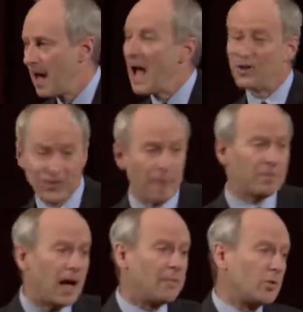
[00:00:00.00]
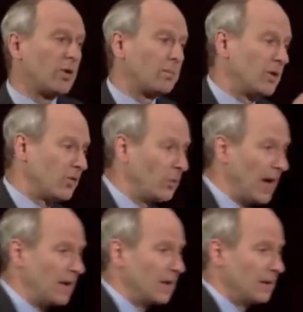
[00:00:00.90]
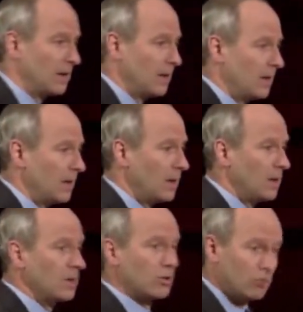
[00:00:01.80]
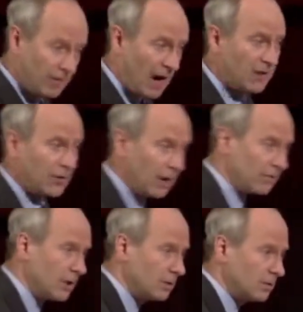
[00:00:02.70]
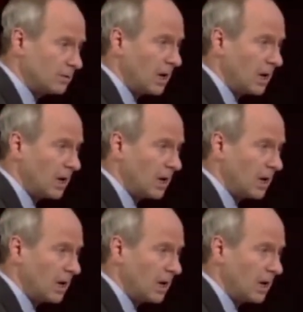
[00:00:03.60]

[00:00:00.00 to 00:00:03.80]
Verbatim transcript: And sometimes we're persuaded to revise our view.